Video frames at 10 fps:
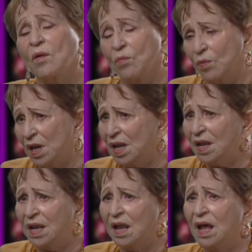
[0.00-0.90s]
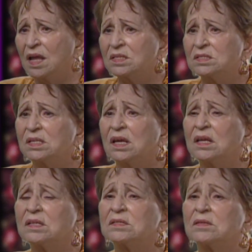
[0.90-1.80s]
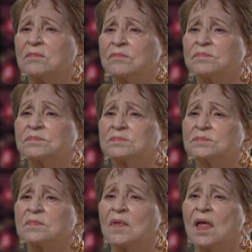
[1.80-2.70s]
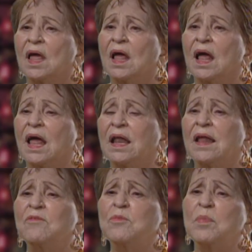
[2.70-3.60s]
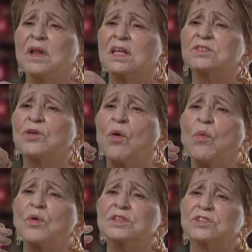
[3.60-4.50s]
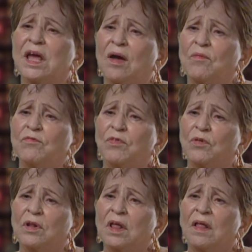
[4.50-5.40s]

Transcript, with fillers: Really nice, yes. And everybody is always helpful.